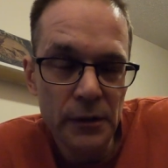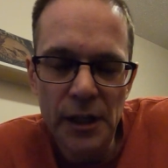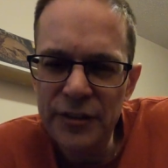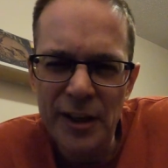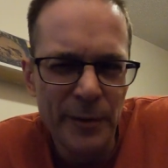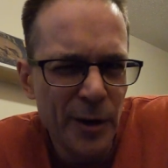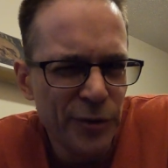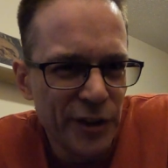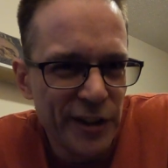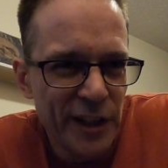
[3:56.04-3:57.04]
last time I
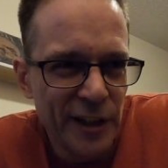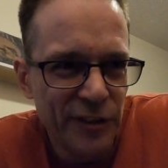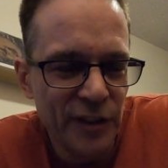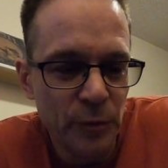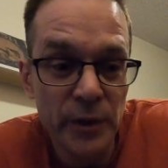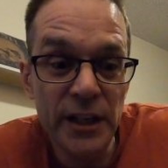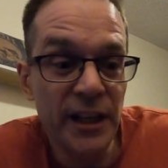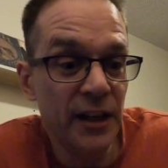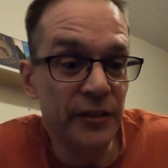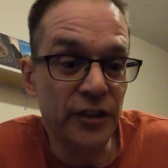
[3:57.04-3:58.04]
was on a dating scene, we didn't
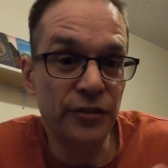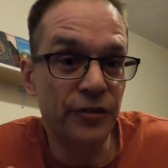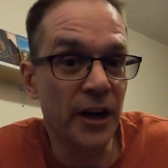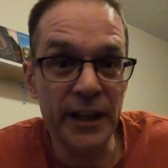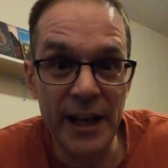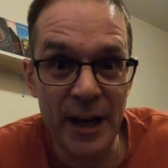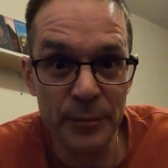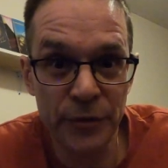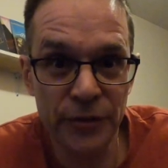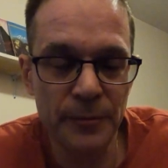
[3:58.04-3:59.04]
have these fucking
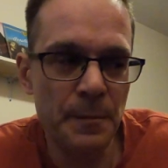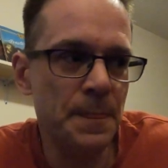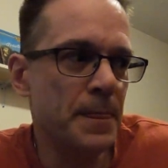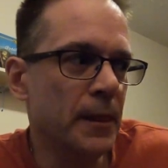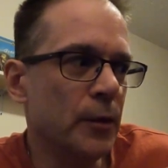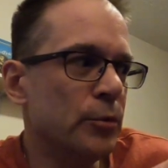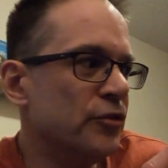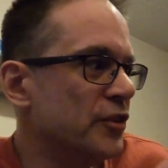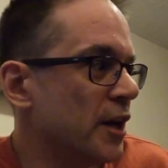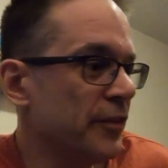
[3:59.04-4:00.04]
apps. There was
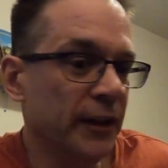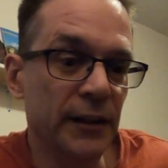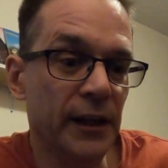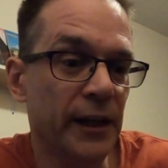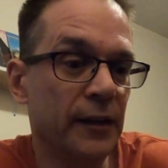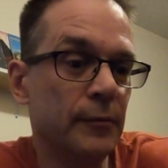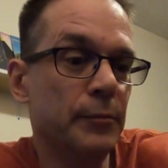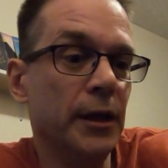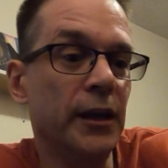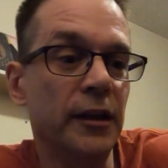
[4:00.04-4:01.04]
nothing like
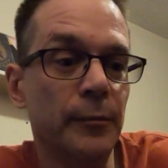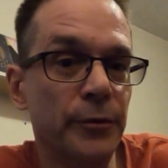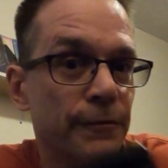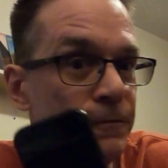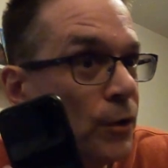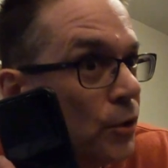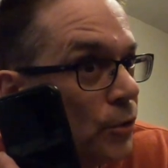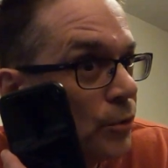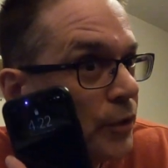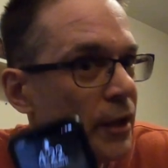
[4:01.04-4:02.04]
picking up your
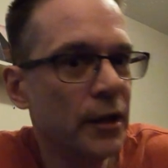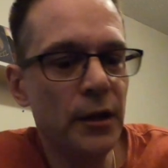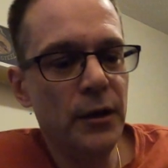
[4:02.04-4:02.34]
phone